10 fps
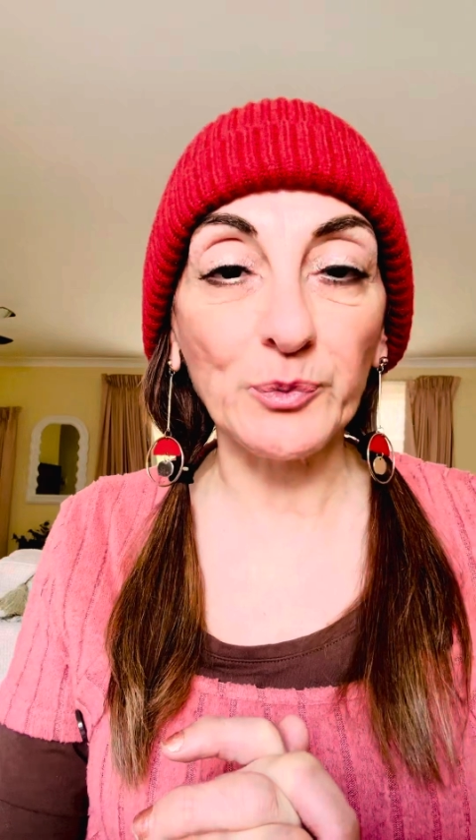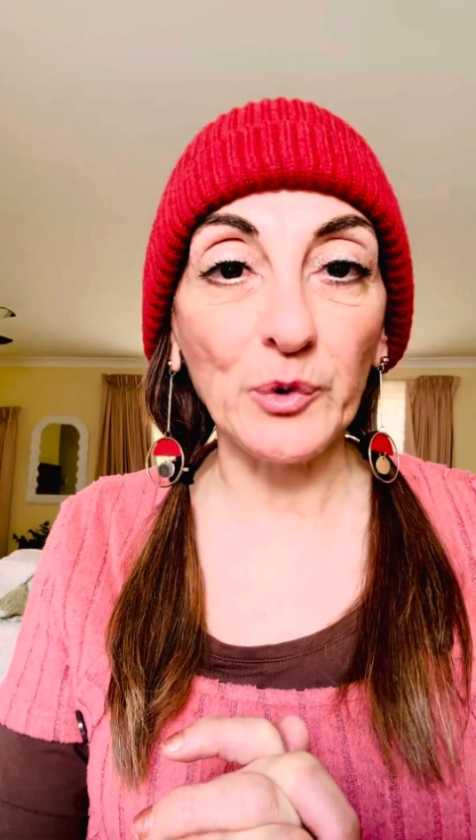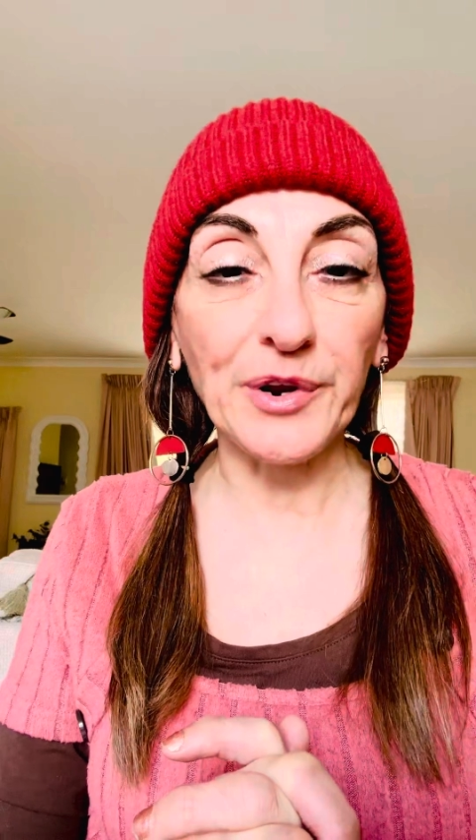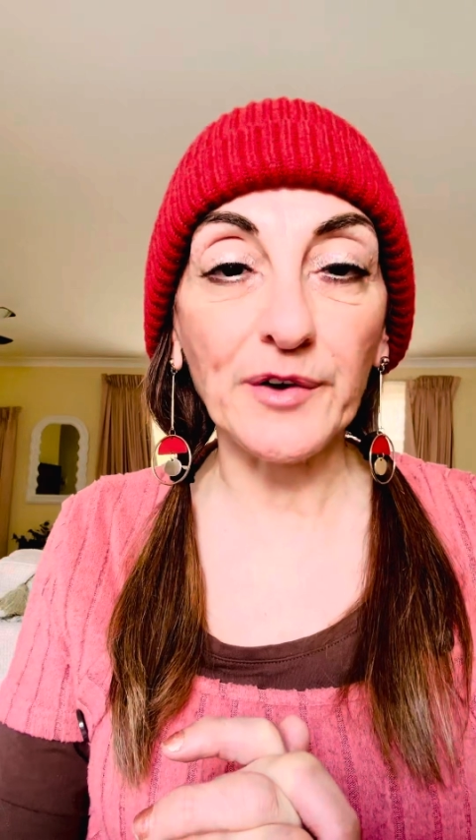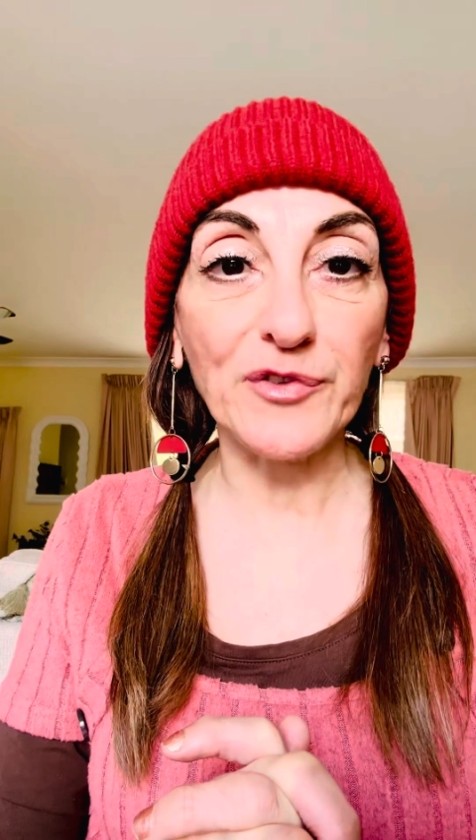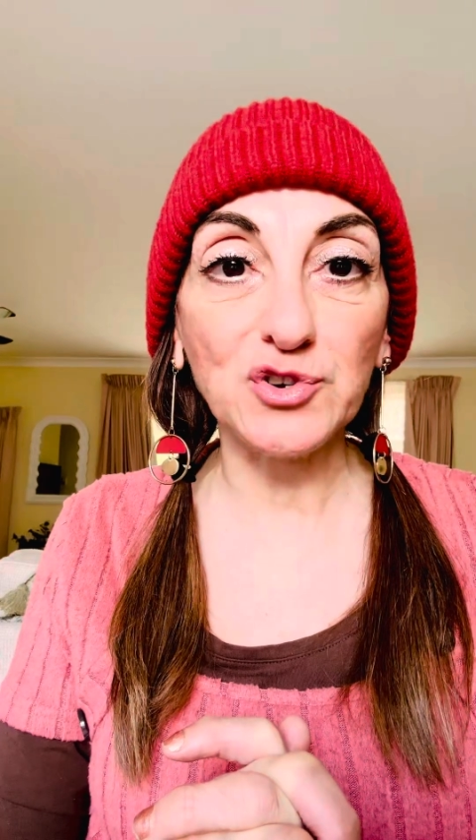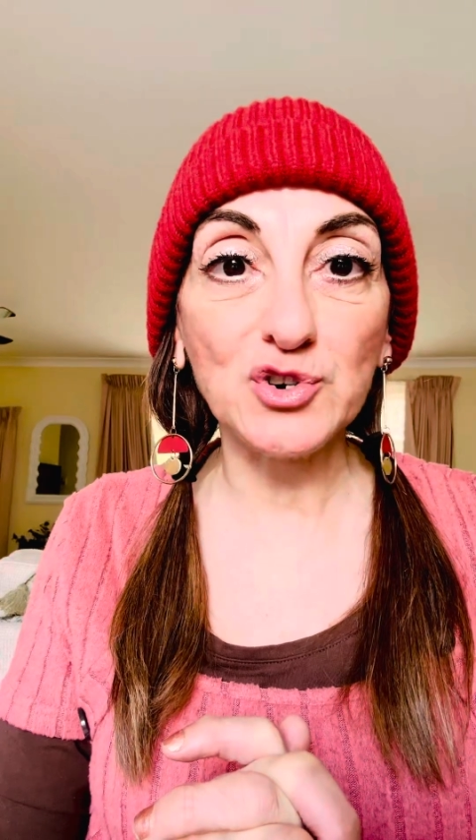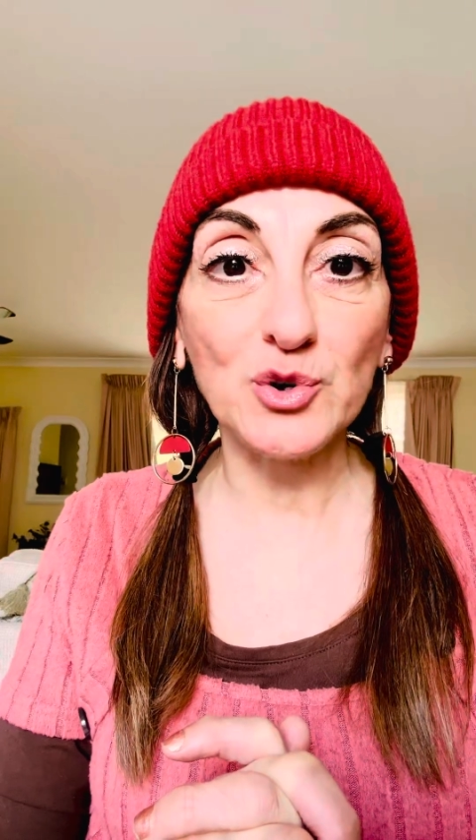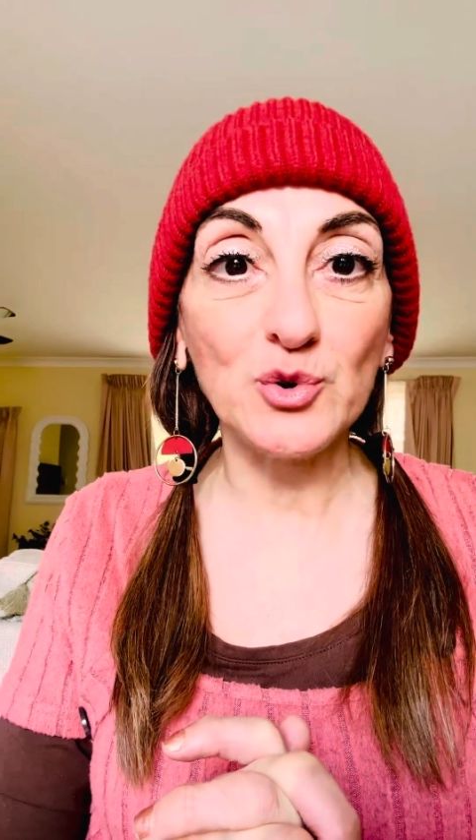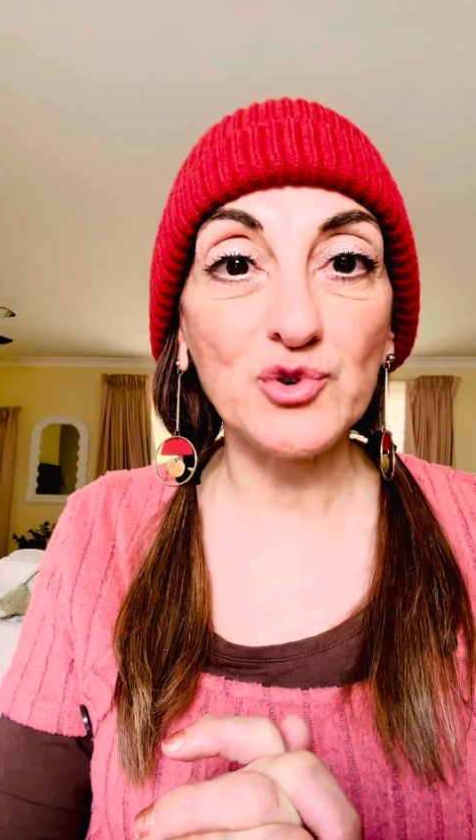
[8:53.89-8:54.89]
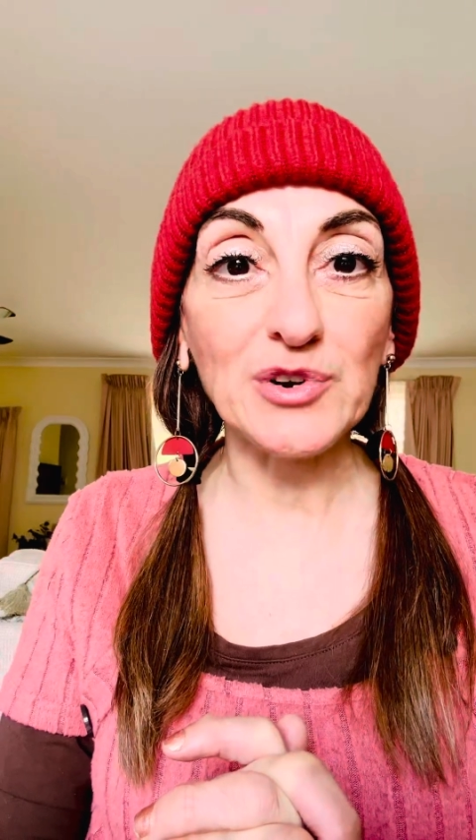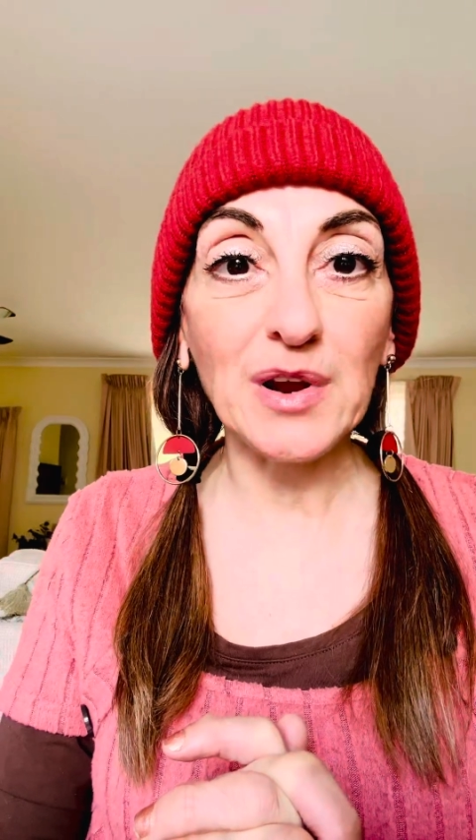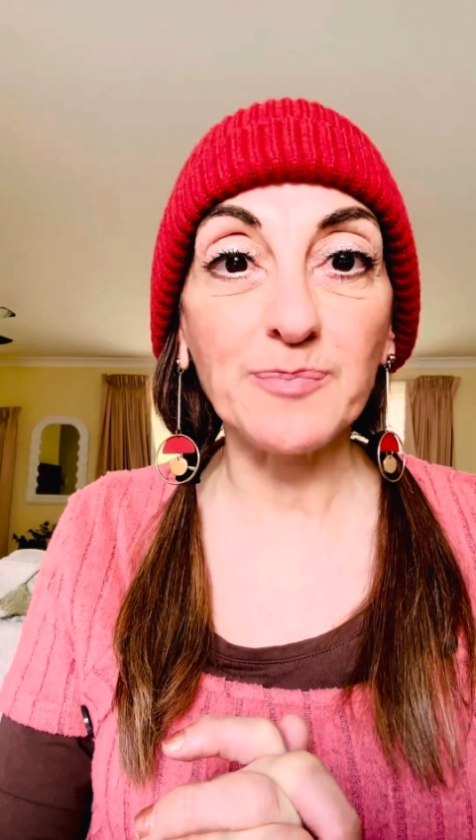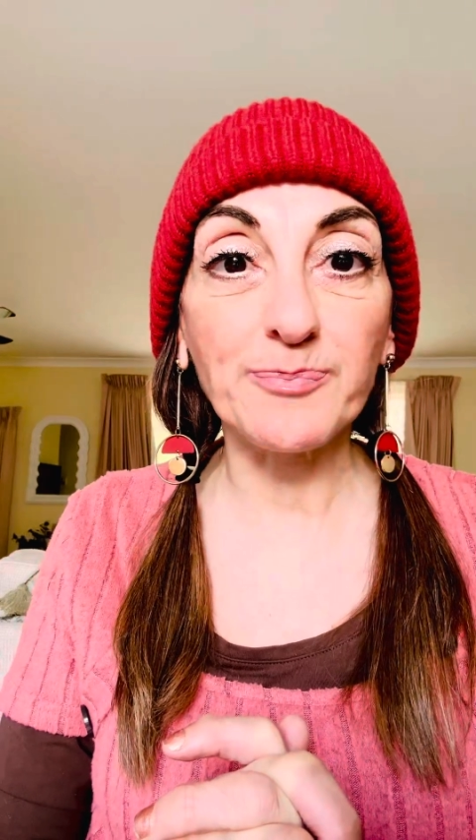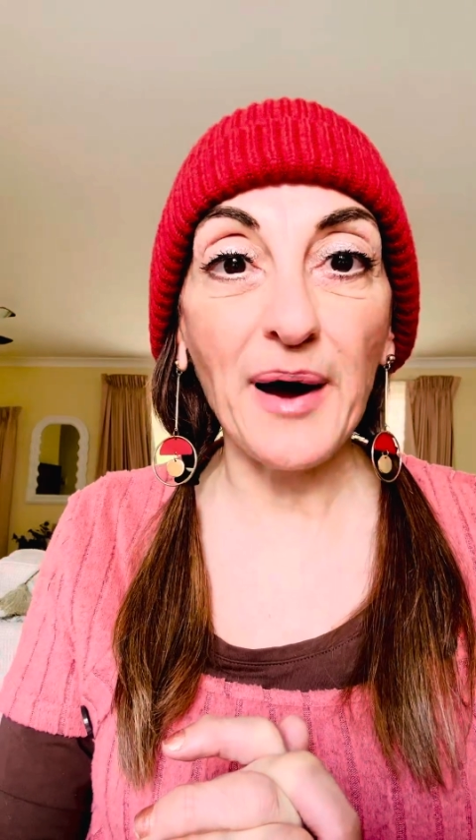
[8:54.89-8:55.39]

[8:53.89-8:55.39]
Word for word: morning of the children in